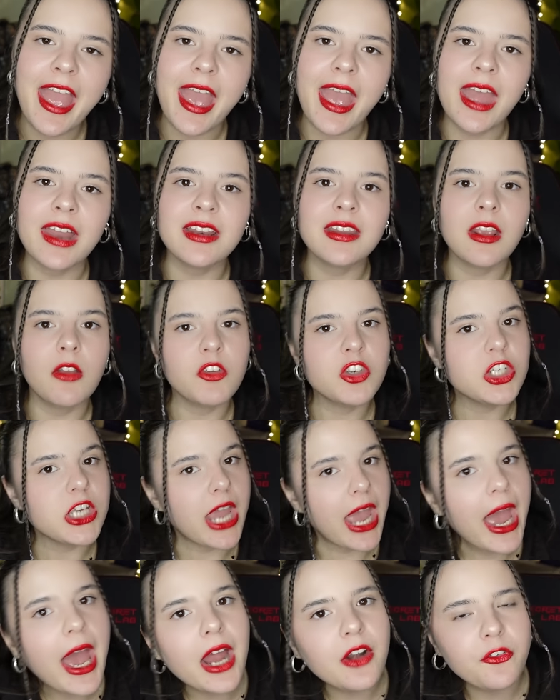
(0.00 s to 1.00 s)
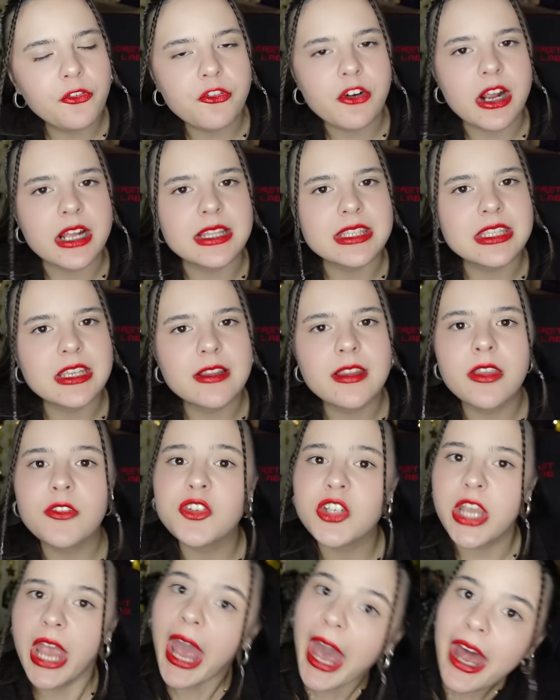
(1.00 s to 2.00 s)
And if she had friends, and if
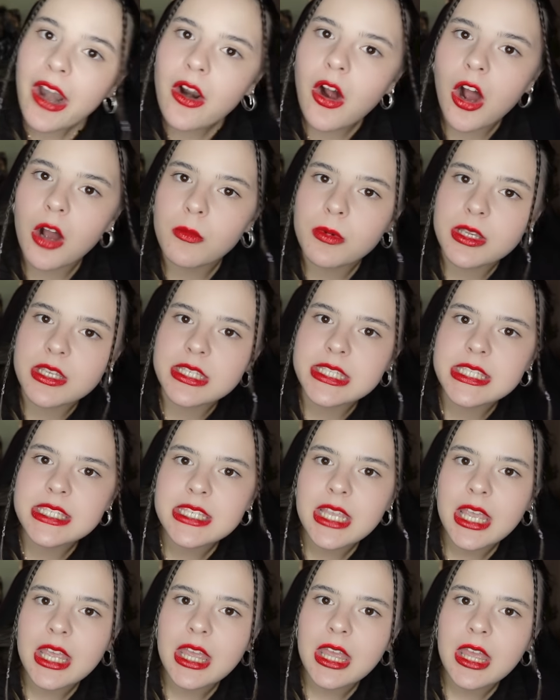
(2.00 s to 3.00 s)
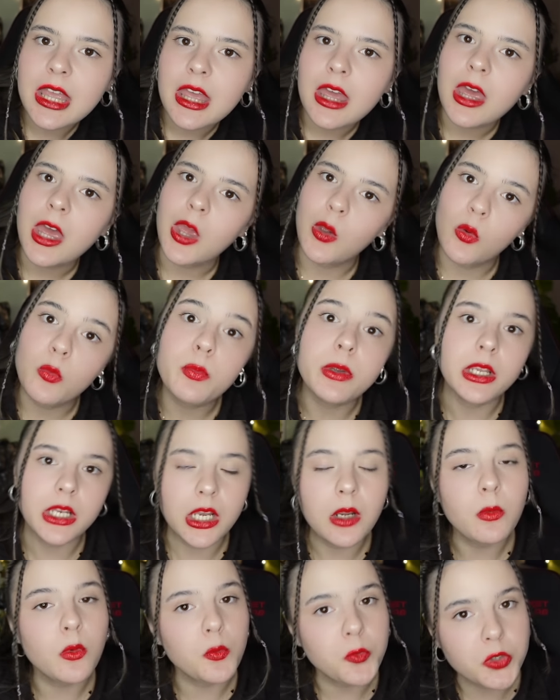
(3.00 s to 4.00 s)
she had hobbies, it would be a
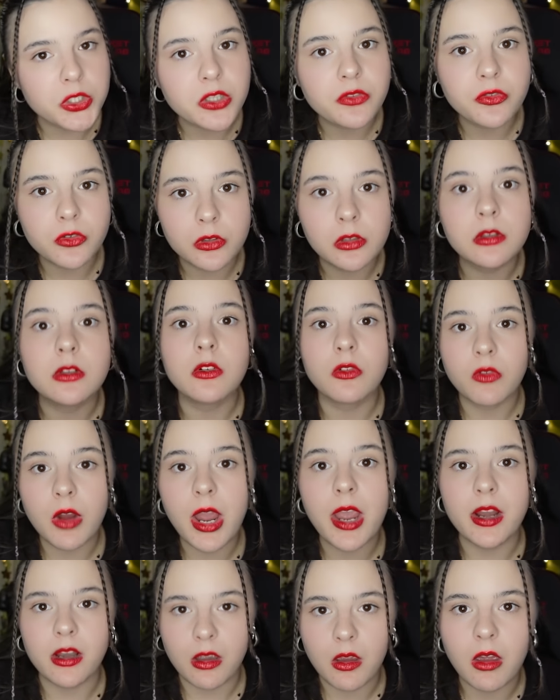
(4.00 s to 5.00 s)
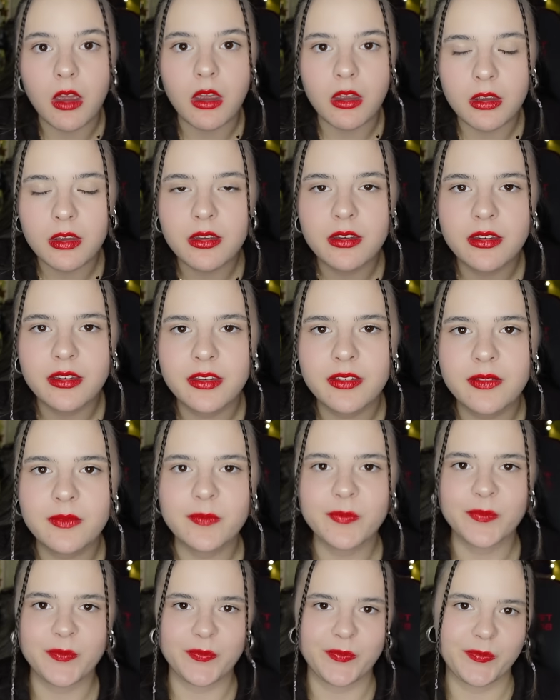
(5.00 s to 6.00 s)
little bit more difficult to write, huh?
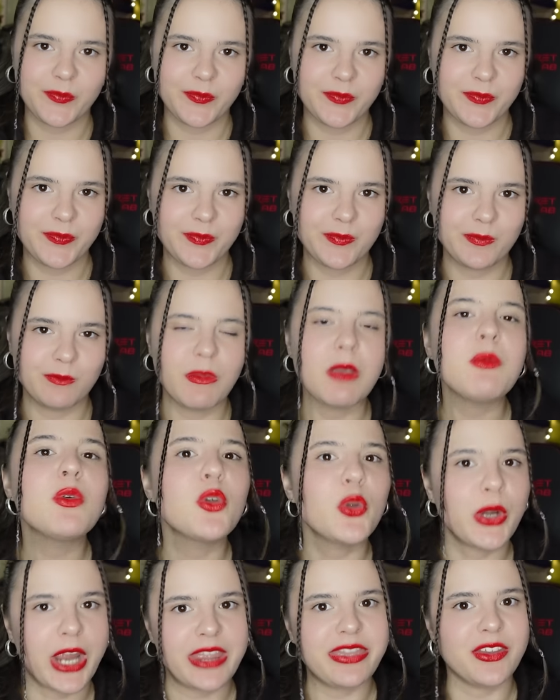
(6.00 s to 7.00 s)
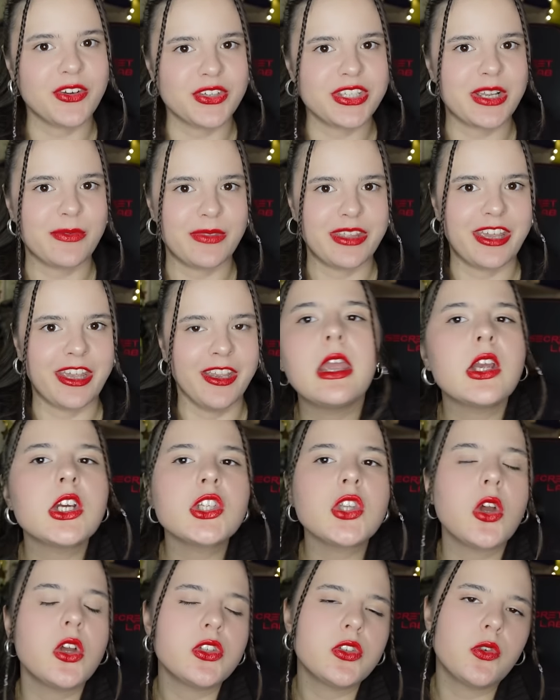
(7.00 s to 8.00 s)
Maybe we'll get there someday.
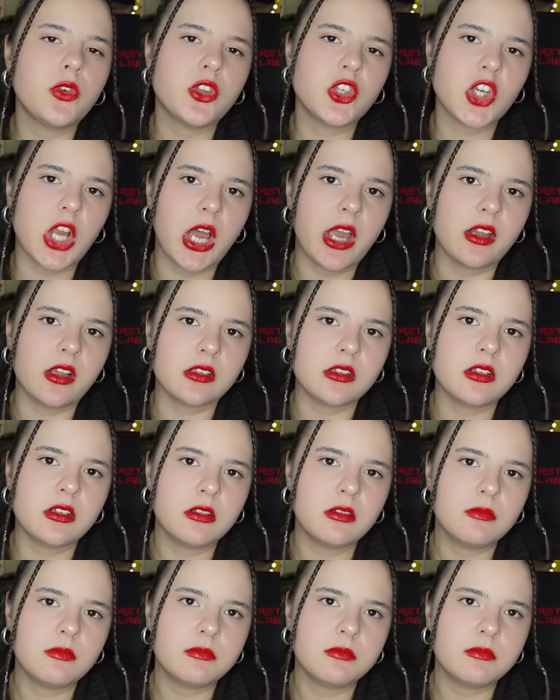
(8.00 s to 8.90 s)
There's also a child.